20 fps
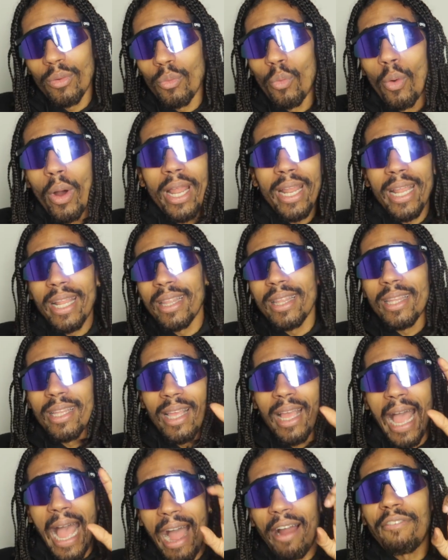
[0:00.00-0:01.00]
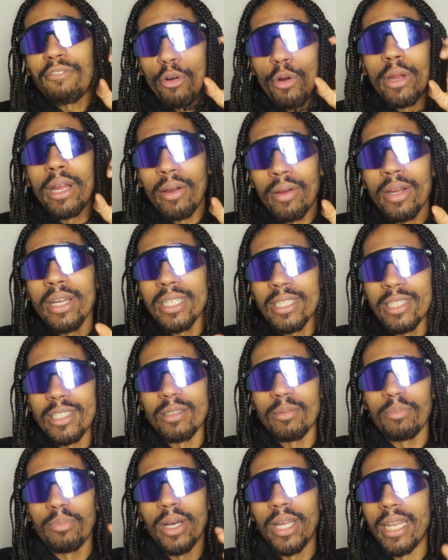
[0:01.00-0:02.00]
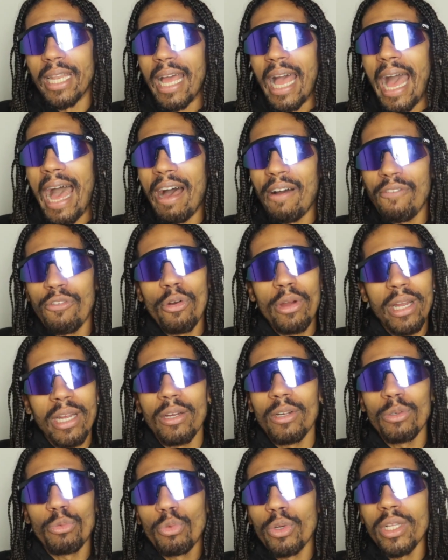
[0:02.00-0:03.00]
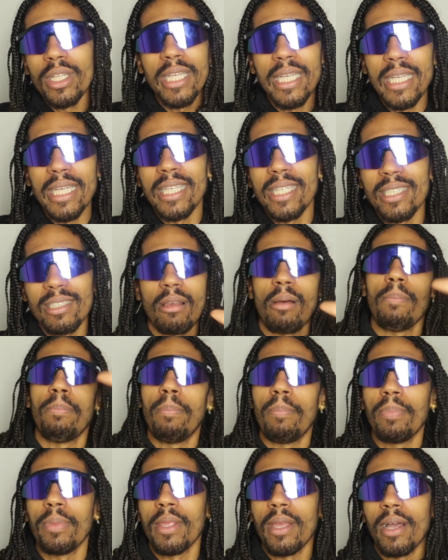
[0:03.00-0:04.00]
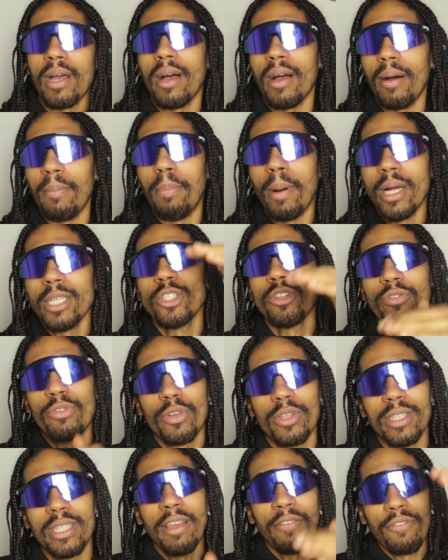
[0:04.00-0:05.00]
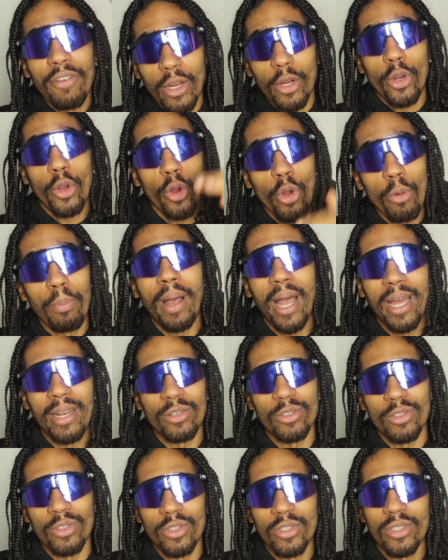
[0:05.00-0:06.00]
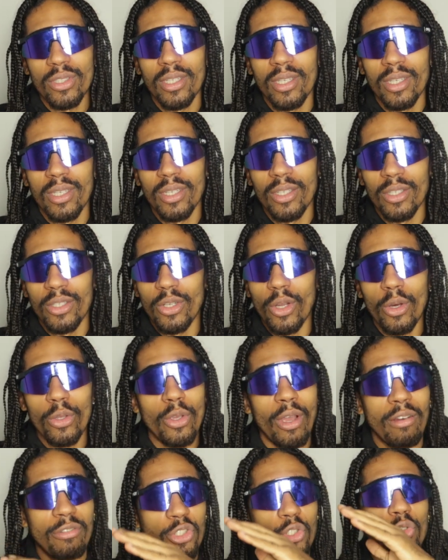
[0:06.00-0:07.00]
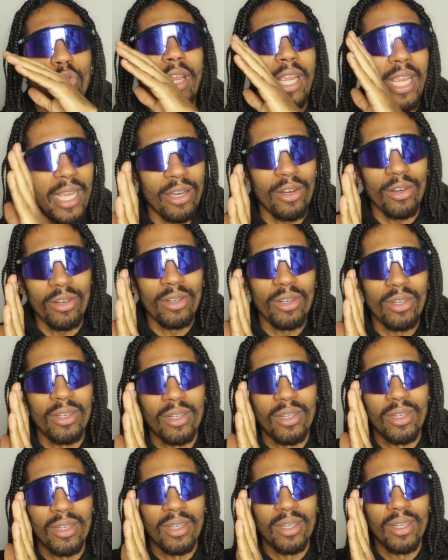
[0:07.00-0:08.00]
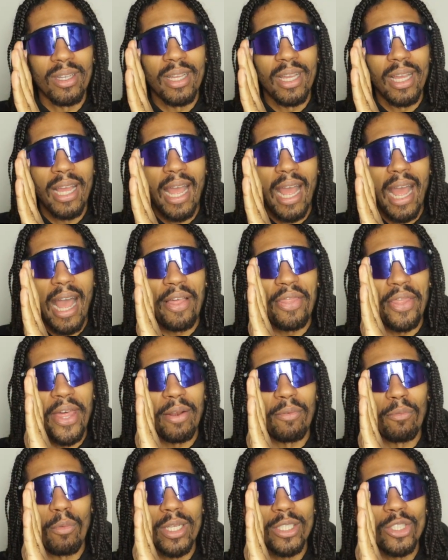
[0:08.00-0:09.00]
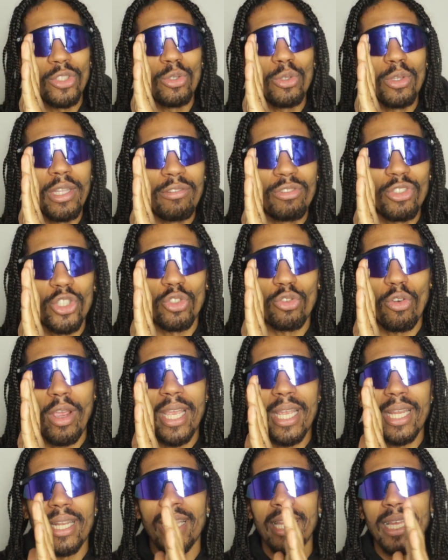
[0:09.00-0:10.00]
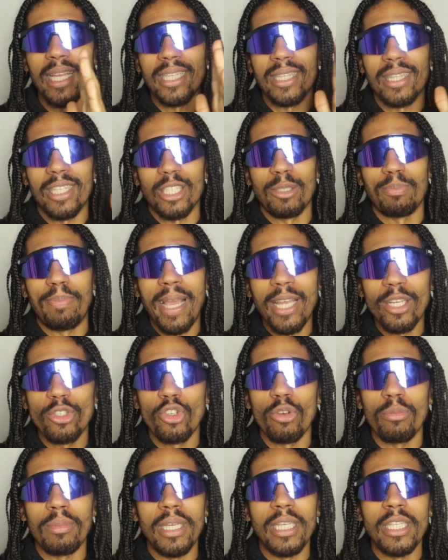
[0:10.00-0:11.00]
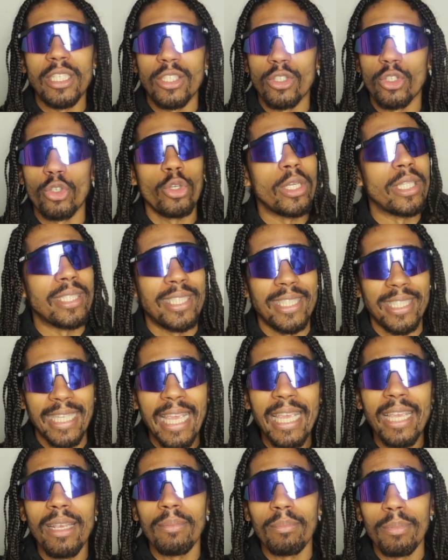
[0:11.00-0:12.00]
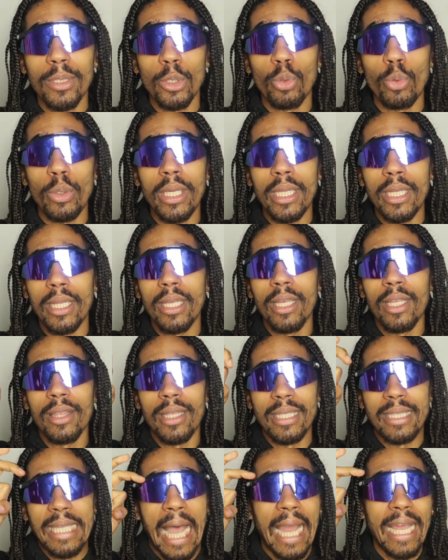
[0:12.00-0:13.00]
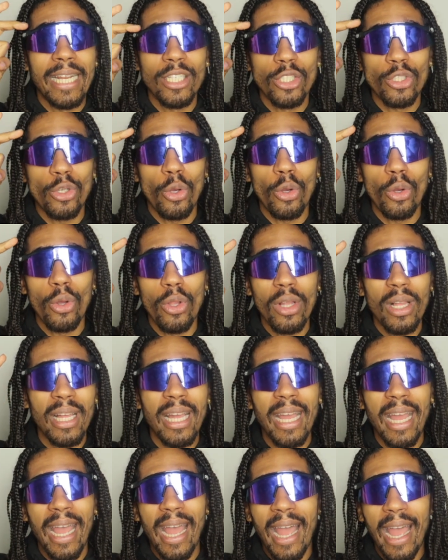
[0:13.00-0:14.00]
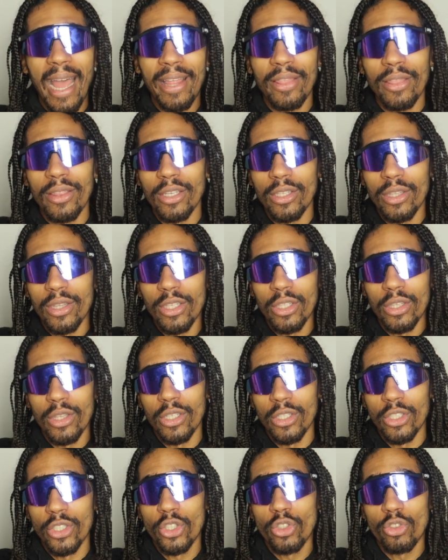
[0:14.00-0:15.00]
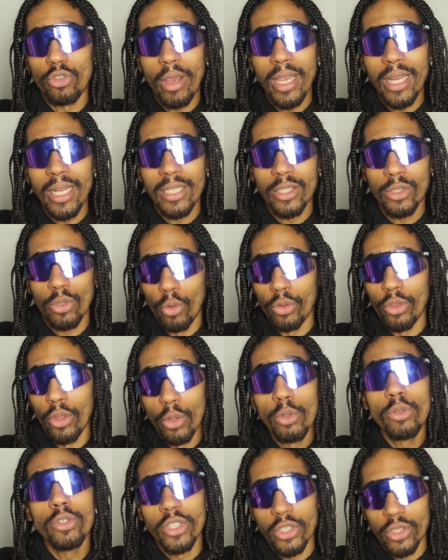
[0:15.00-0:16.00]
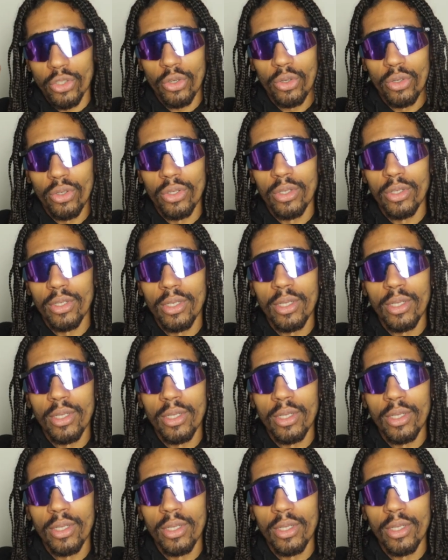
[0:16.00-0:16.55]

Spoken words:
what Afro hair is. But Afro hair really is a bunch of different curl patterns. You know, you have straight hair, and then once you leave straight, the spectrum is insane between the tightest curl and the straightest or the loosest curl.